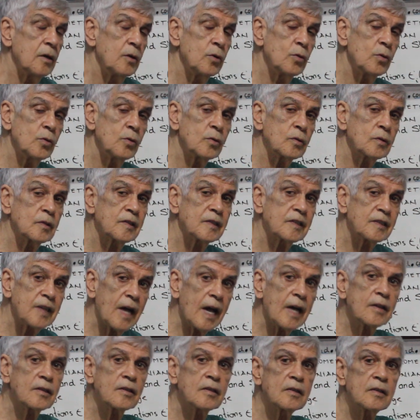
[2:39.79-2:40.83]
you
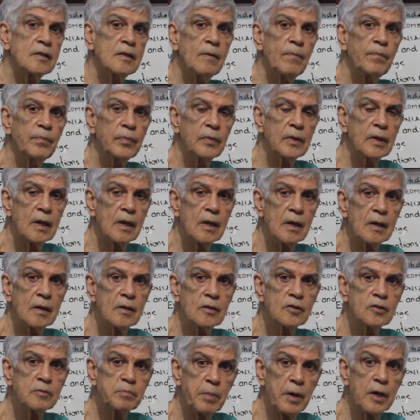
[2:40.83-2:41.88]
set
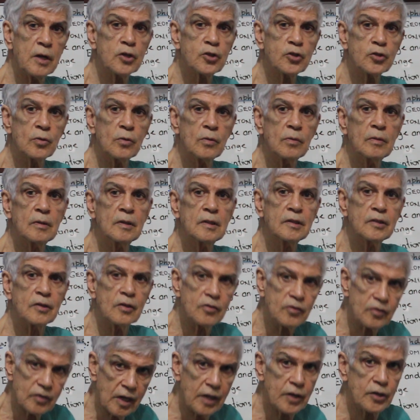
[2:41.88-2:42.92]
spatial
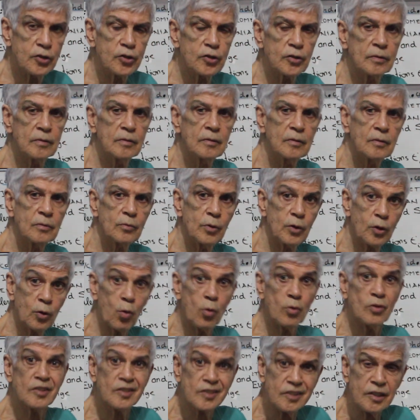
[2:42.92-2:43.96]
translation. We
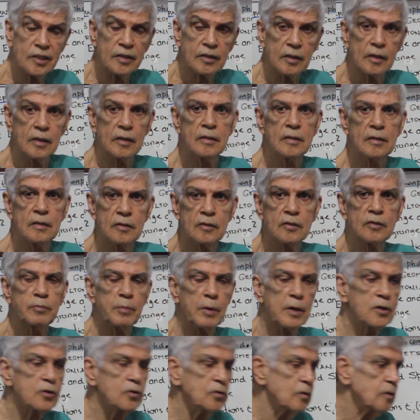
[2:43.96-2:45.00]
considered
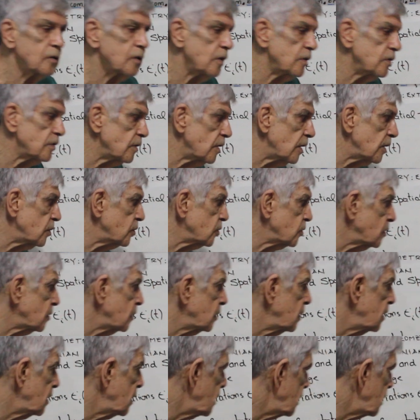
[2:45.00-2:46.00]
spatial translation.